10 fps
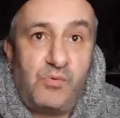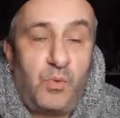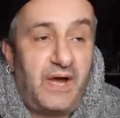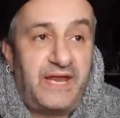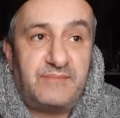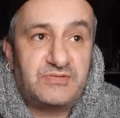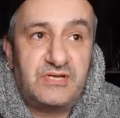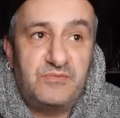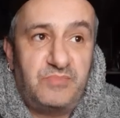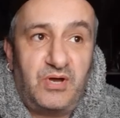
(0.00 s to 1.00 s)

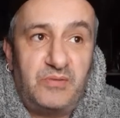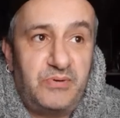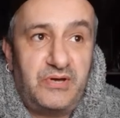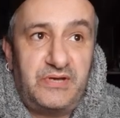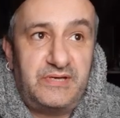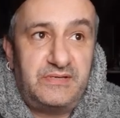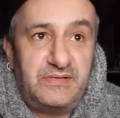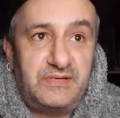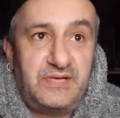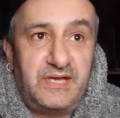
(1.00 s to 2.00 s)
absolute barn burner
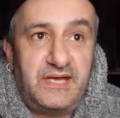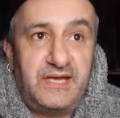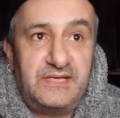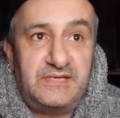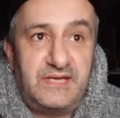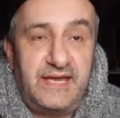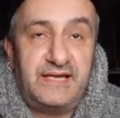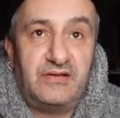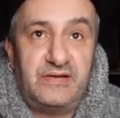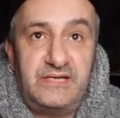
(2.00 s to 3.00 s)
and
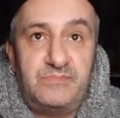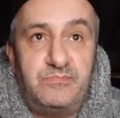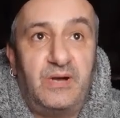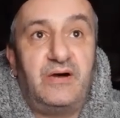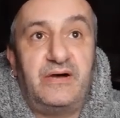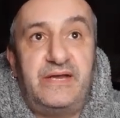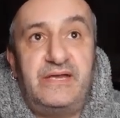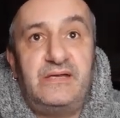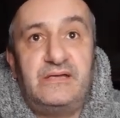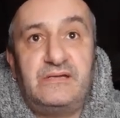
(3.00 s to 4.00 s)
headlined
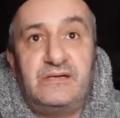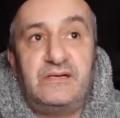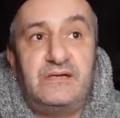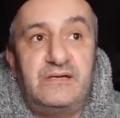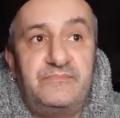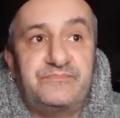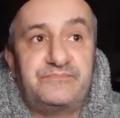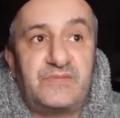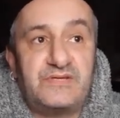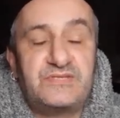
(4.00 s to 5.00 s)
by
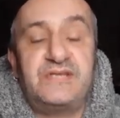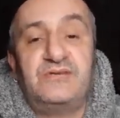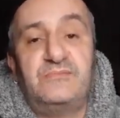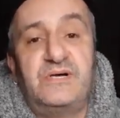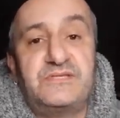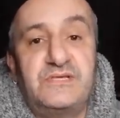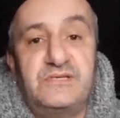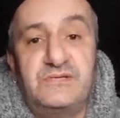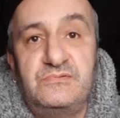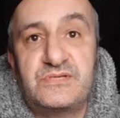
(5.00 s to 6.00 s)
Sandor
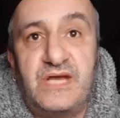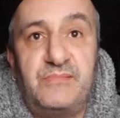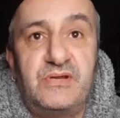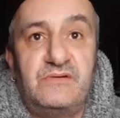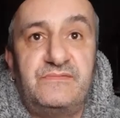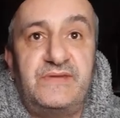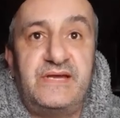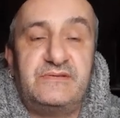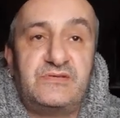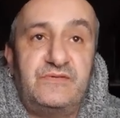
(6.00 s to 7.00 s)
Martin, who was coming off
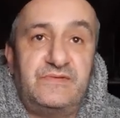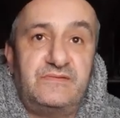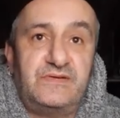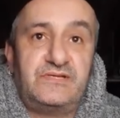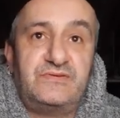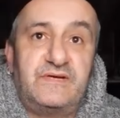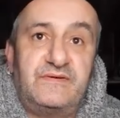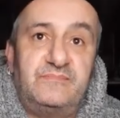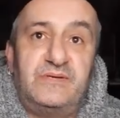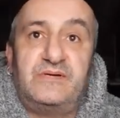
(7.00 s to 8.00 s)
that terrific victory
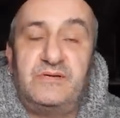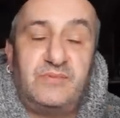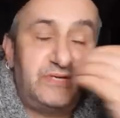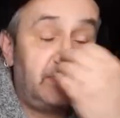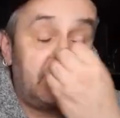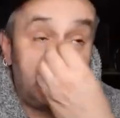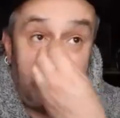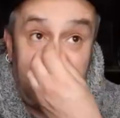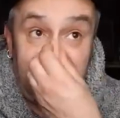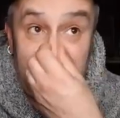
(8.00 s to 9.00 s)
over Mikey
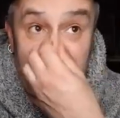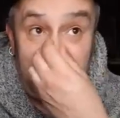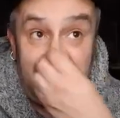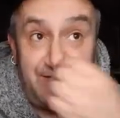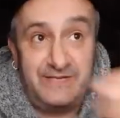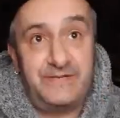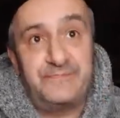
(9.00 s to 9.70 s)
Garcia last year.